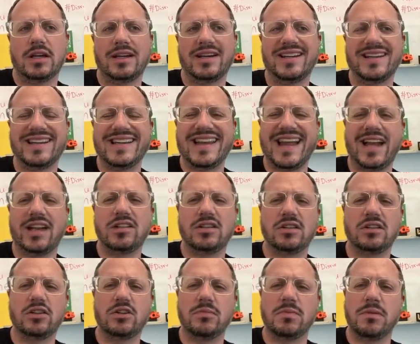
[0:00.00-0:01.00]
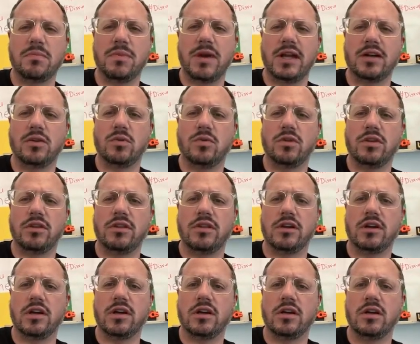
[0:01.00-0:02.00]
connect a little bit better with
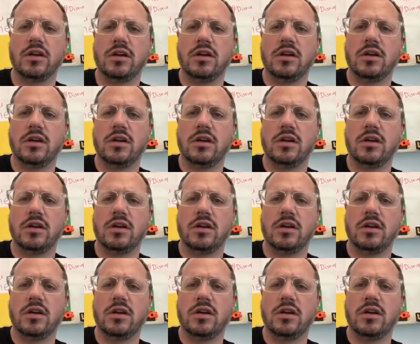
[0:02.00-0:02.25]
their